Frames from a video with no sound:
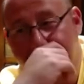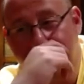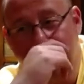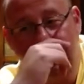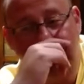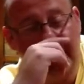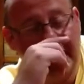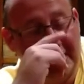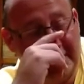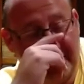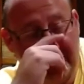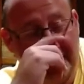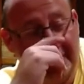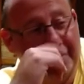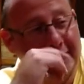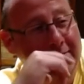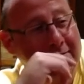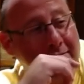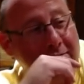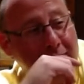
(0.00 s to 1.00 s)
Yeah, so
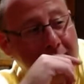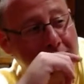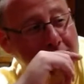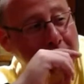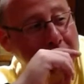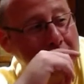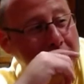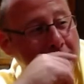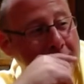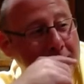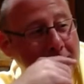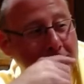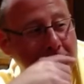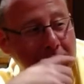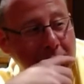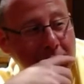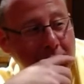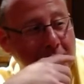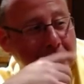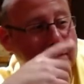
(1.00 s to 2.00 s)
you're like, oh, now I
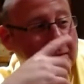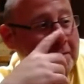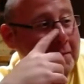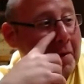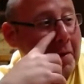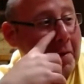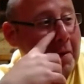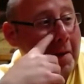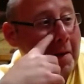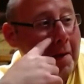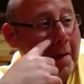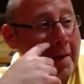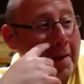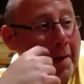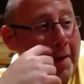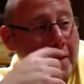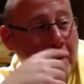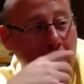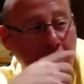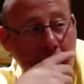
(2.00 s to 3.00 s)
got someone. You got
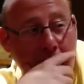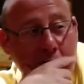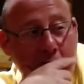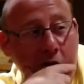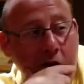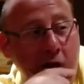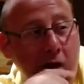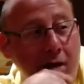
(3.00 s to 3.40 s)
crowd work.